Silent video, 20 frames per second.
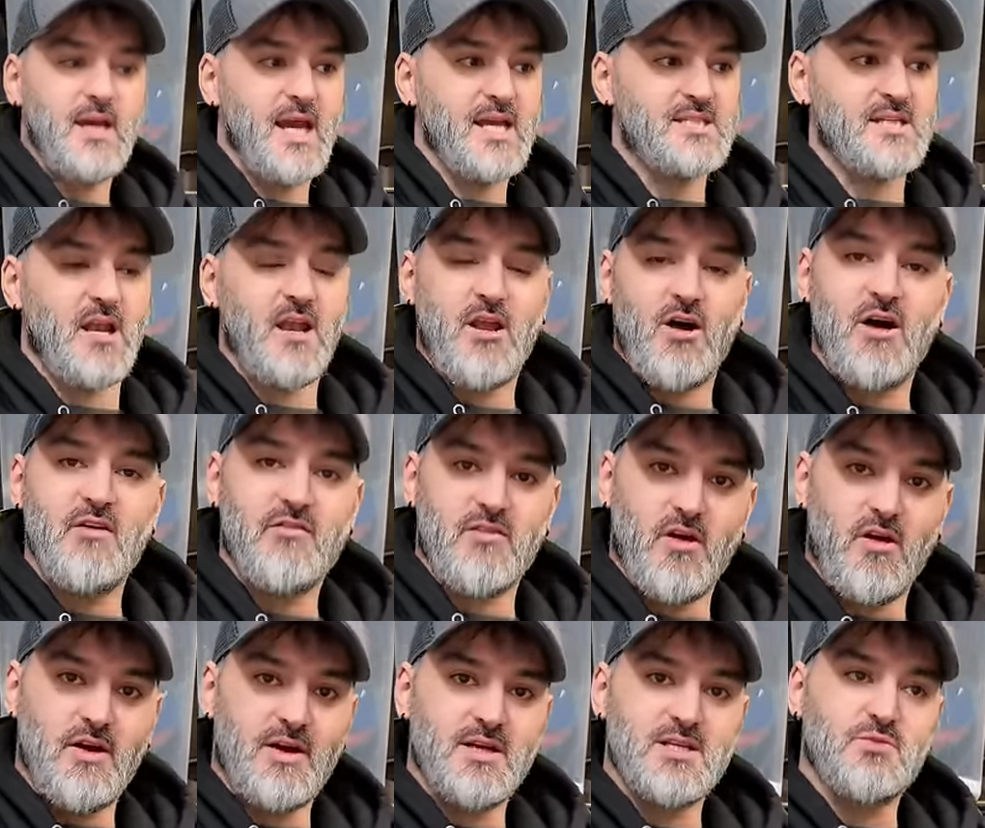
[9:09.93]
It's a
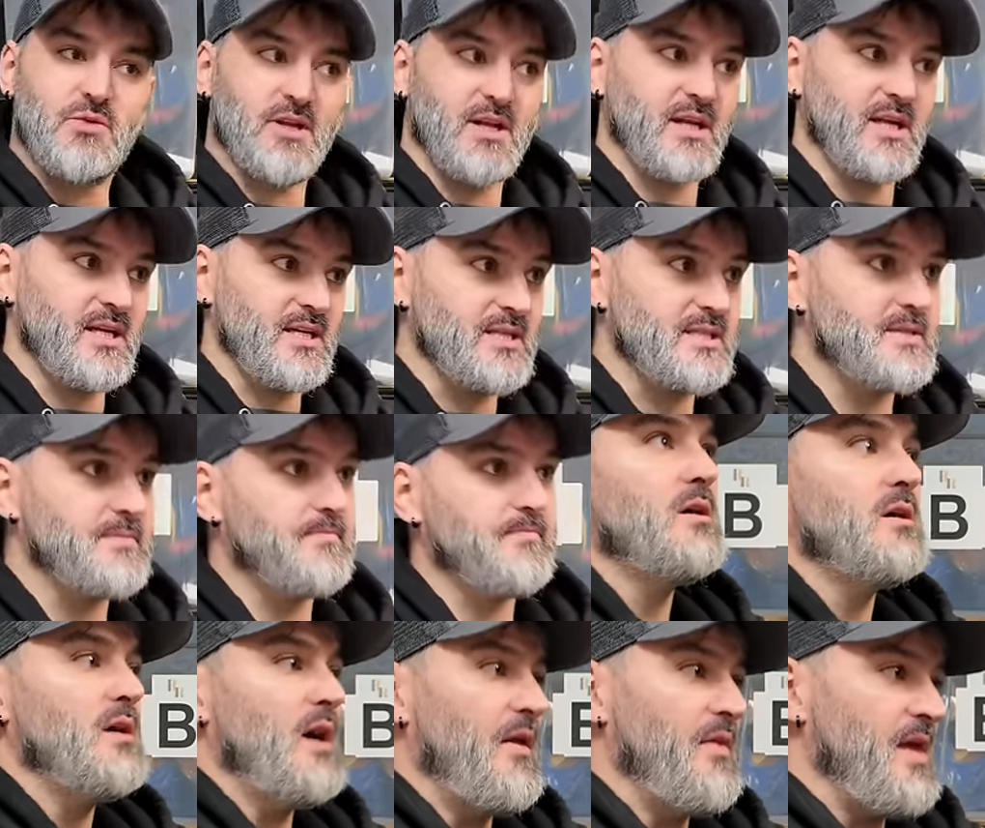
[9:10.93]
lifeline is what it is.
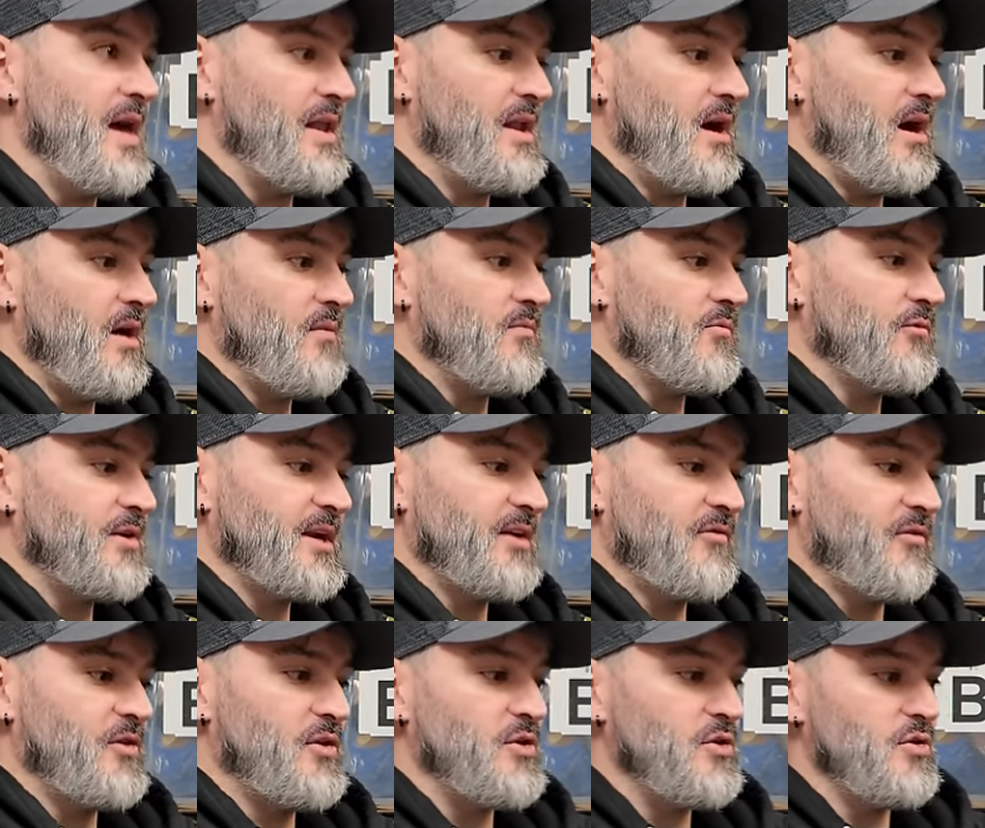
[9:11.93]
And then ready
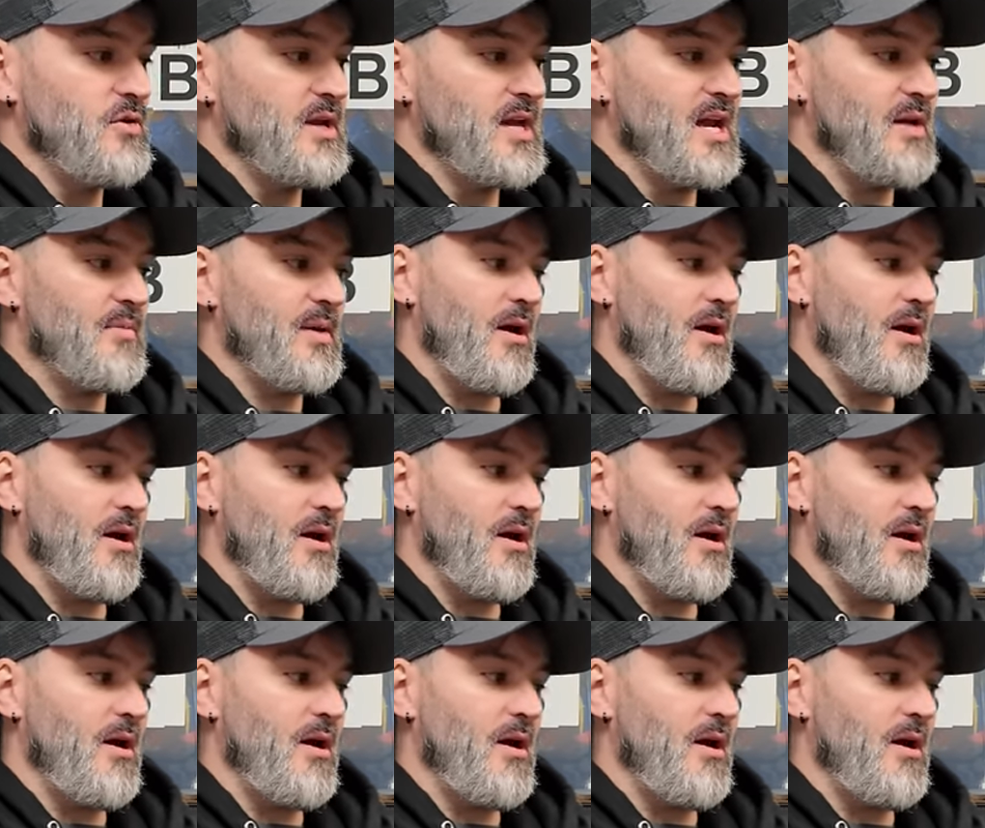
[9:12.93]
for the new year.